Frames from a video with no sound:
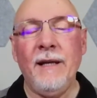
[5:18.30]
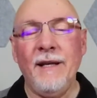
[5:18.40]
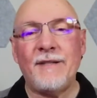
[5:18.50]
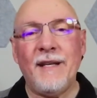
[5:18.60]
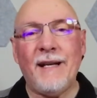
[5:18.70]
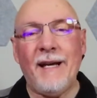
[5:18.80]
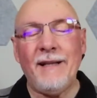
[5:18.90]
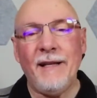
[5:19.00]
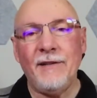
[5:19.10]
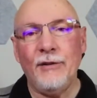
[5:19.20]
is that I
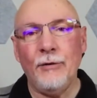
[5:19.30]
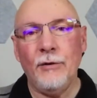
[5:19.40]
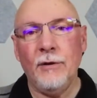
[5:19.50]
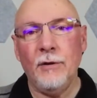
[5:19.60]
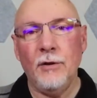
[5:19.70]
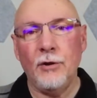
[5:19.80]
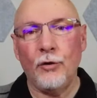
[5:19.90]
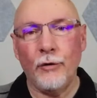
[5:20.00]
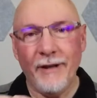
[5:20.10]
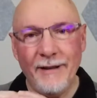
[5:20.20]
like to
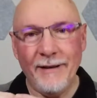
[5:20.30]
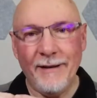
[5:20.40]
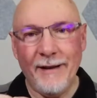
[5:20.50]
create